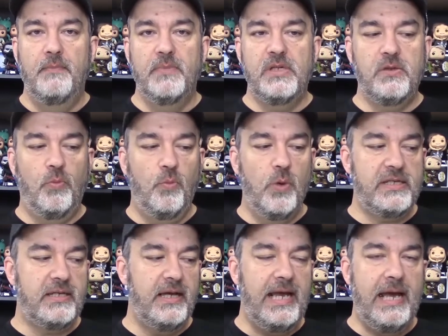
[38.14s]
So
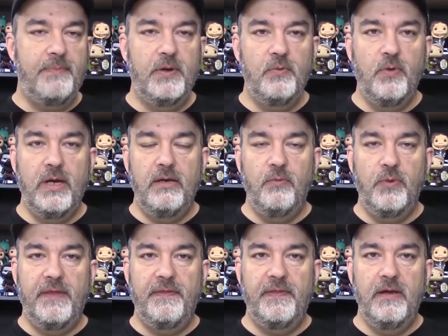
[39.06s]
what's going to happen
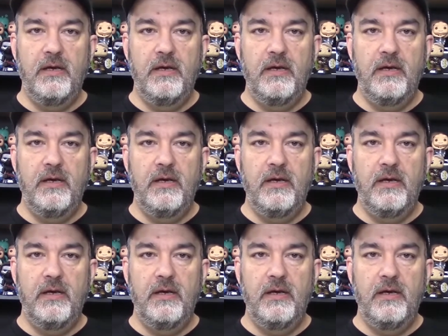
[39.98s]
with